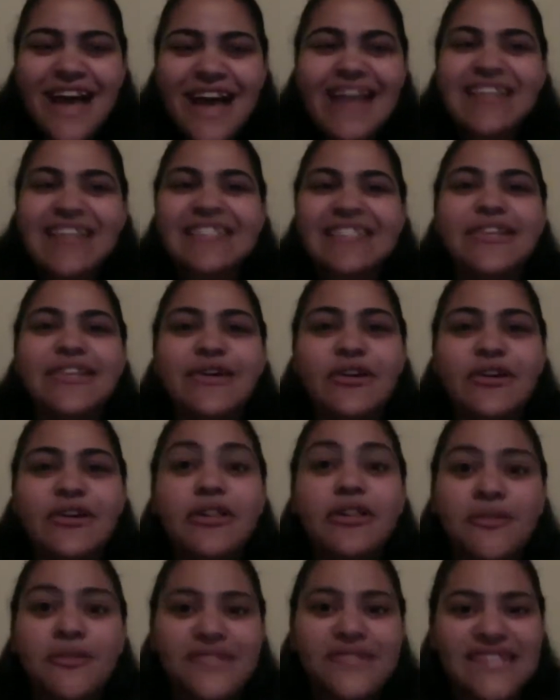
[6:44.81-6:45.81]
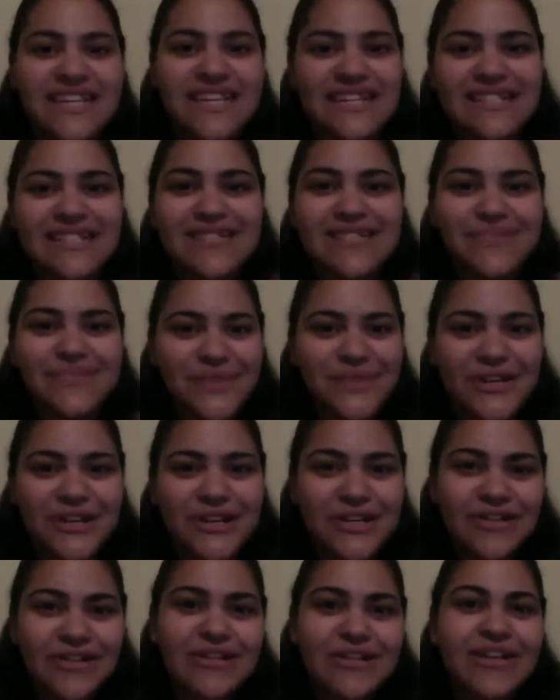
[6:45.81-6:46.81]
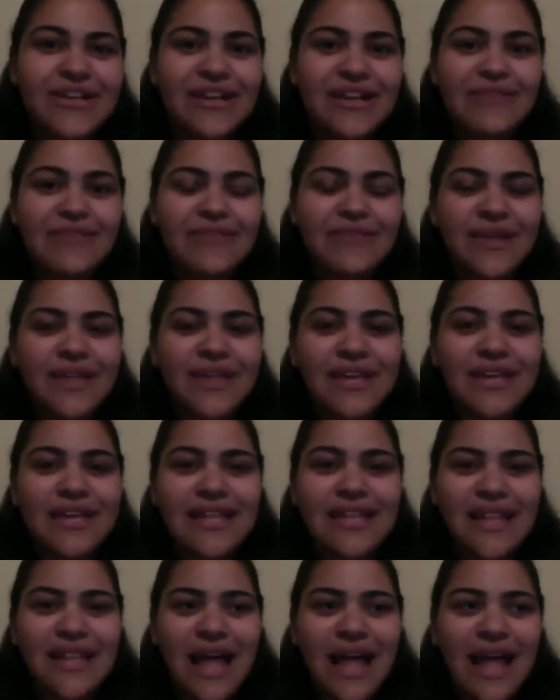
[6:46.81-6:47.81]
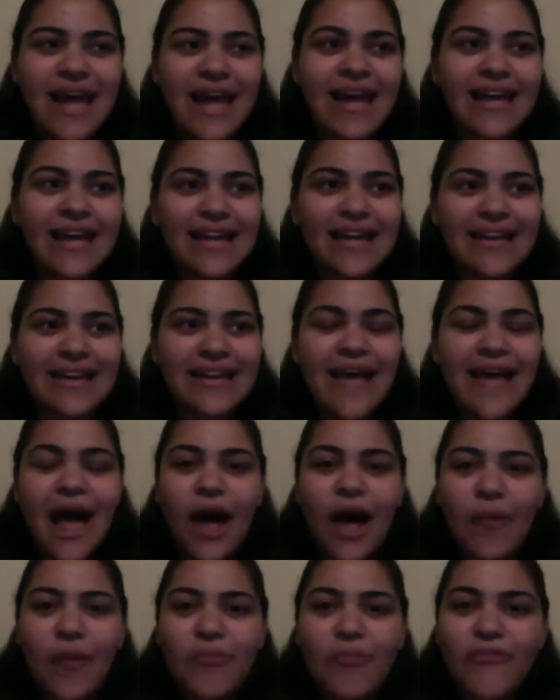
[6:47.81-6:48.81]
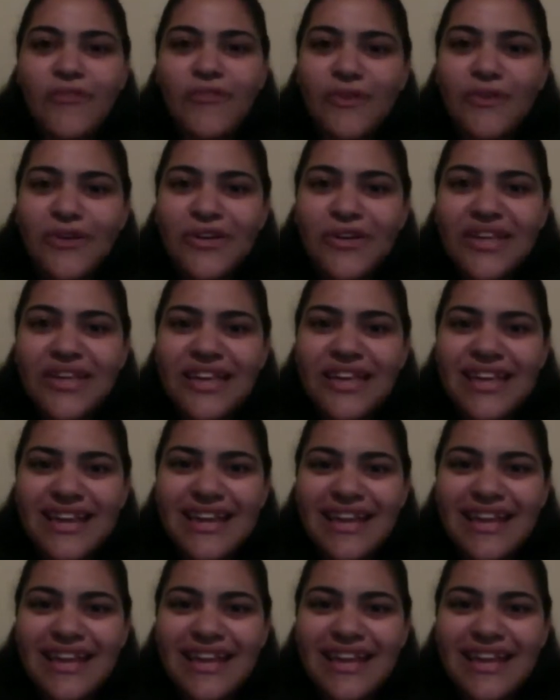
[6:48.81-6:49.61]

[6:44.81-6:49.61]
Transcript: I guess their closings were really like helpful,